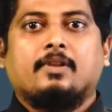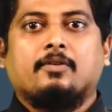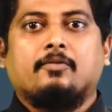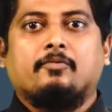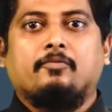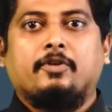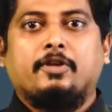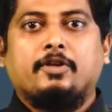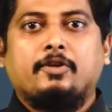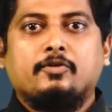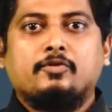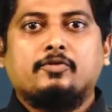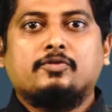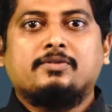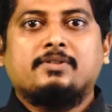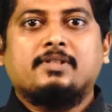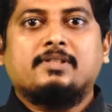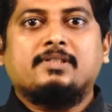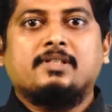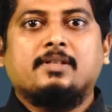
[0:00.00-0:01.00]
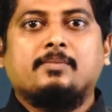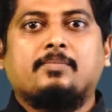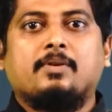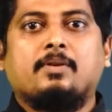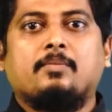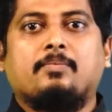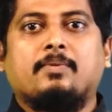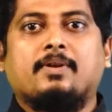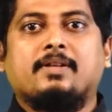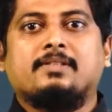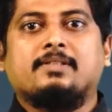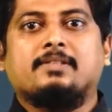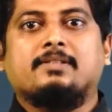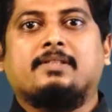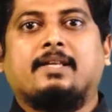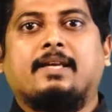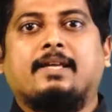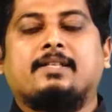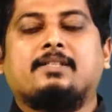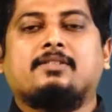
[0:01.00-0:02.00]
We use the simple
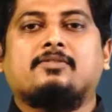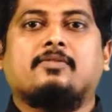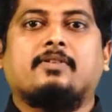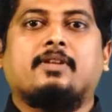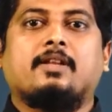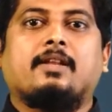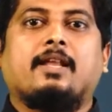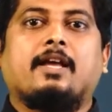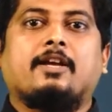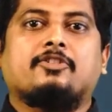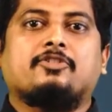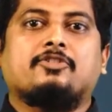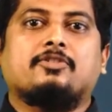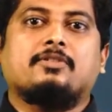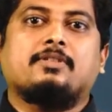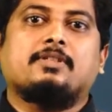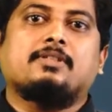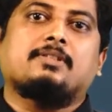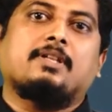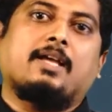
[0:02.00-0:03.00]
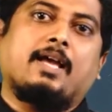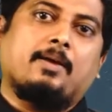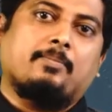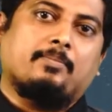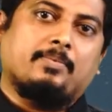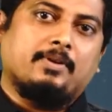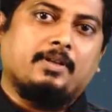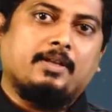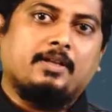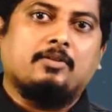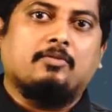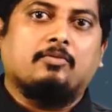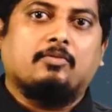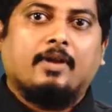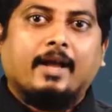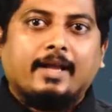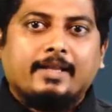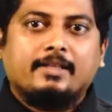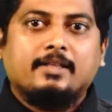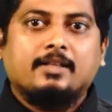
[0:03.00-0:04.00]
present tense when an action is happening
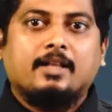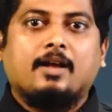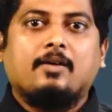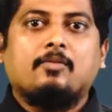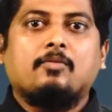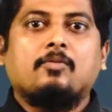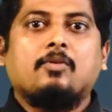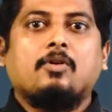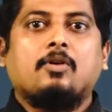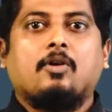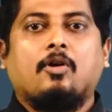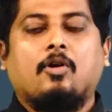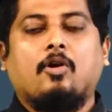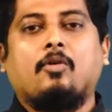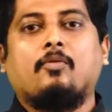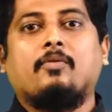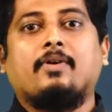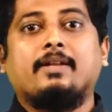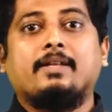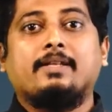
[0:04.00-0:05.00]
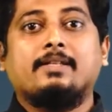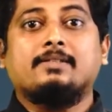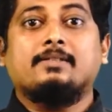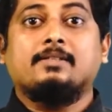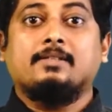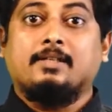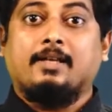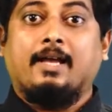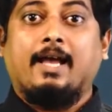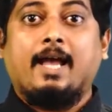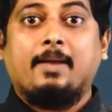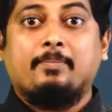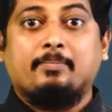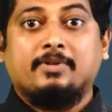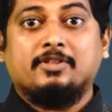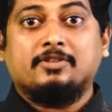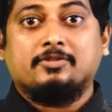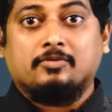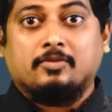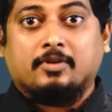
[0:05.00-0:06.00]
right now or when it
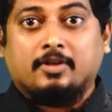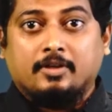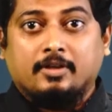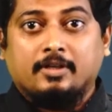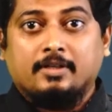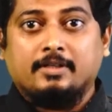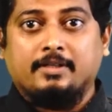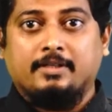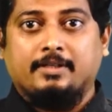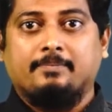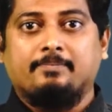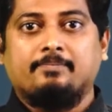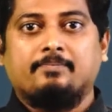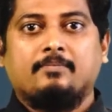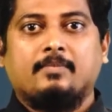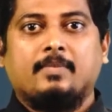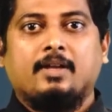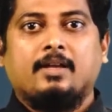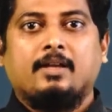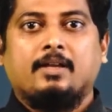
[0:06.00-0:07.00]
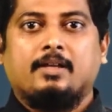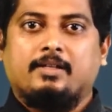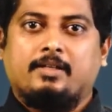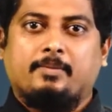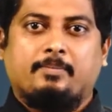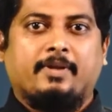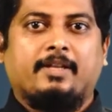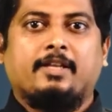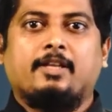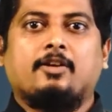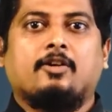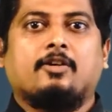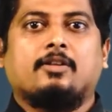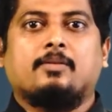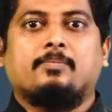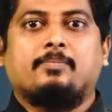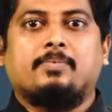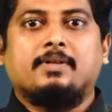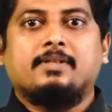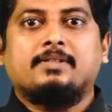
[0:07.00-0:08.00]
happens regularly. Depending on
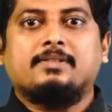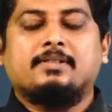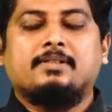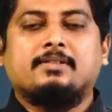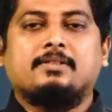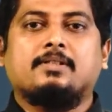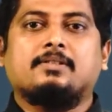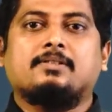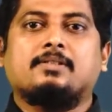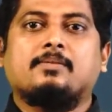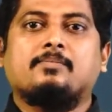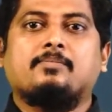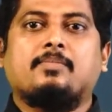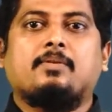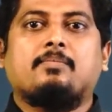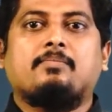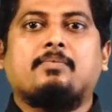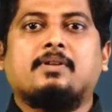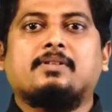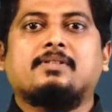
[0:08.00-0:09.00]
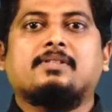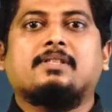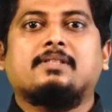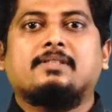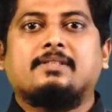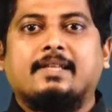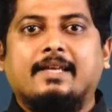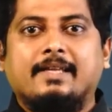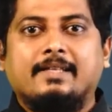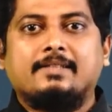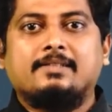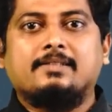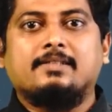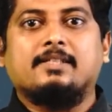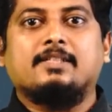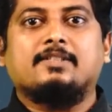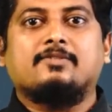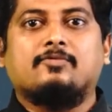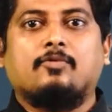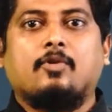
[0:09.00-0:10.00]
the person, the simple present tense
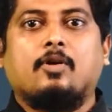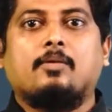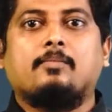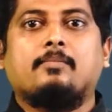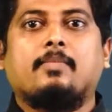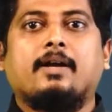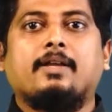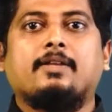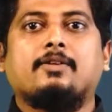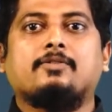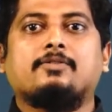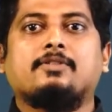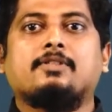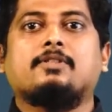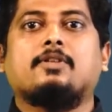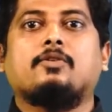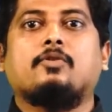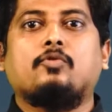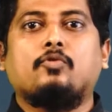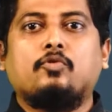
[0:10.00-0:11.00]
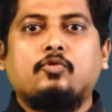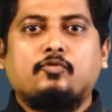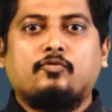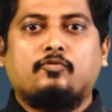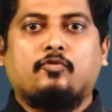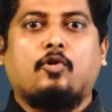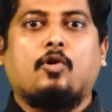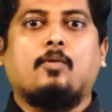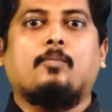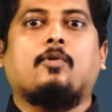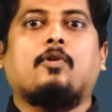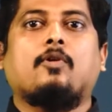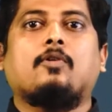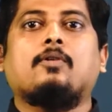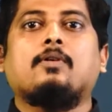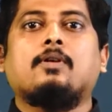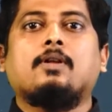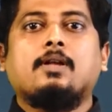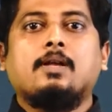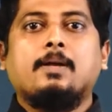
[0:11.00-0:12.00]
is formed by using the root form or
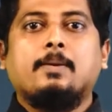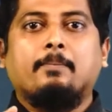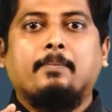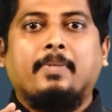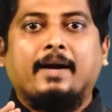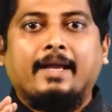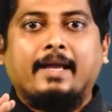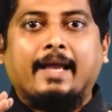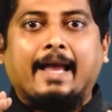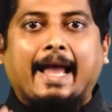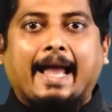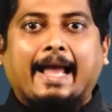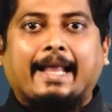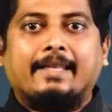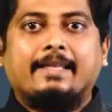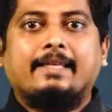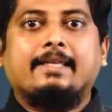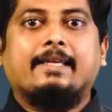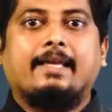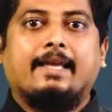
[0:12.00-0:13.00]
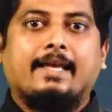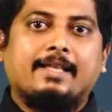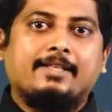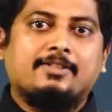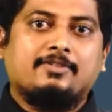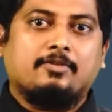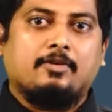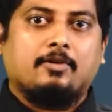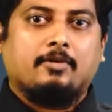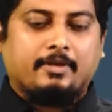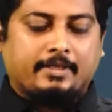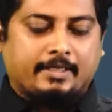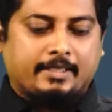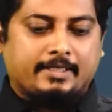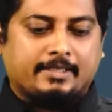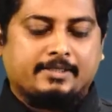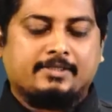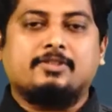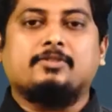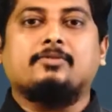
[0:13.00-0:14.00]
by adding s or
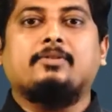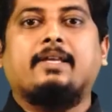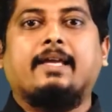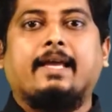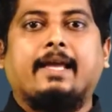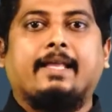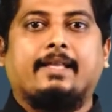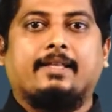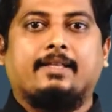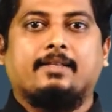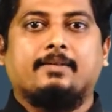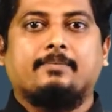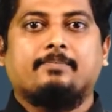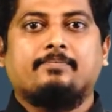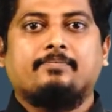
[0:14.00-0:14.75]
es to the end.